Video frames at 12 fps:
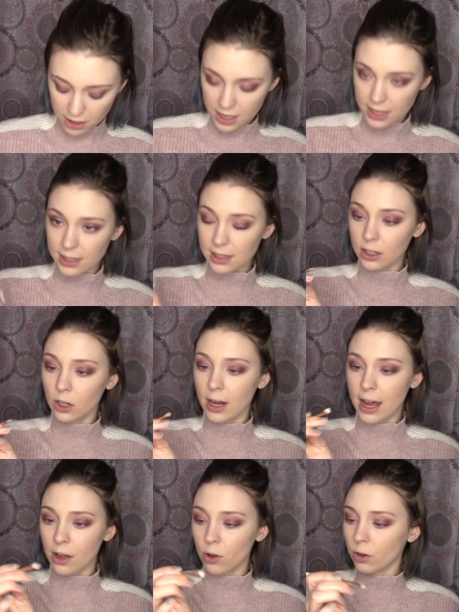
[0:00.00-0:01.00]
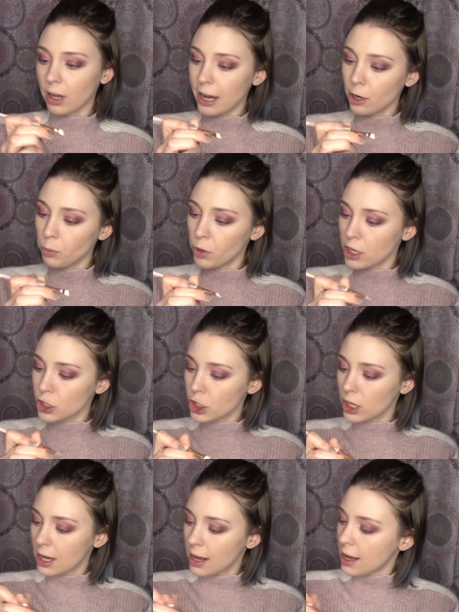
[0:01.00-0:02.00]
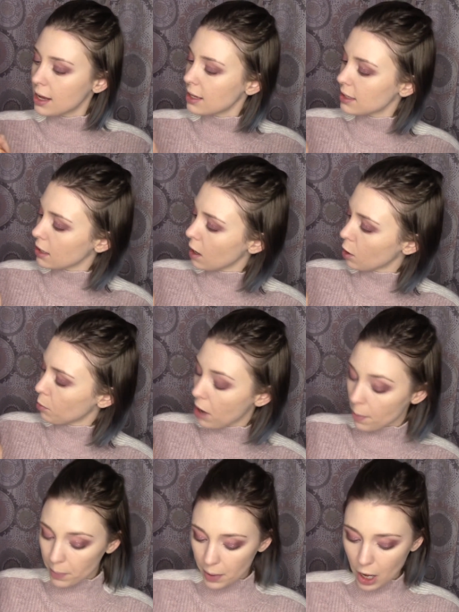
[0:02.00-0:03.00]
this little angled liner brush. It's a Colourpop